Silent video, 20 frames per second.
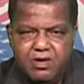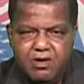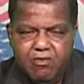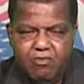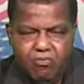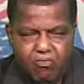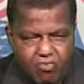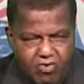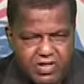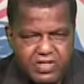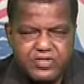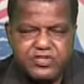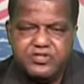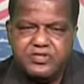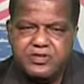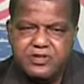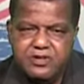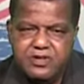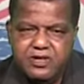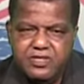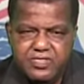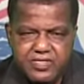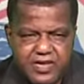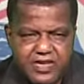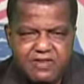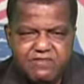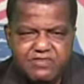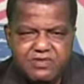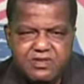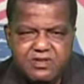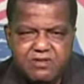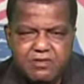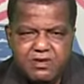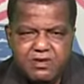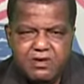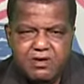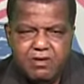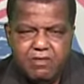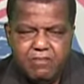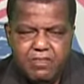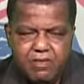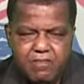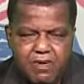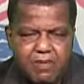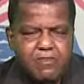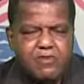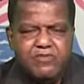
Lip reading: Once a member